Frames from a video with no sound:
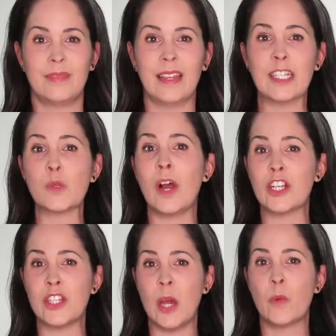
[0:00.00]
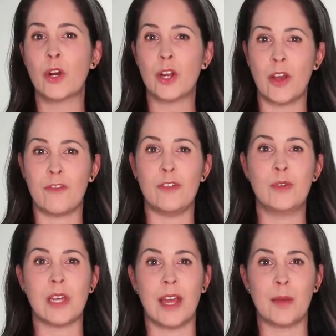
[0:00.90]
Let's watch that word a few
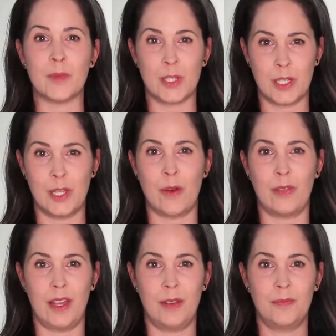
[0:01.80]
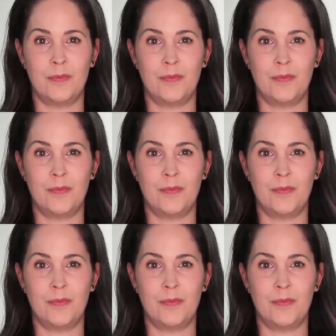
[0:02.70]
times slowly.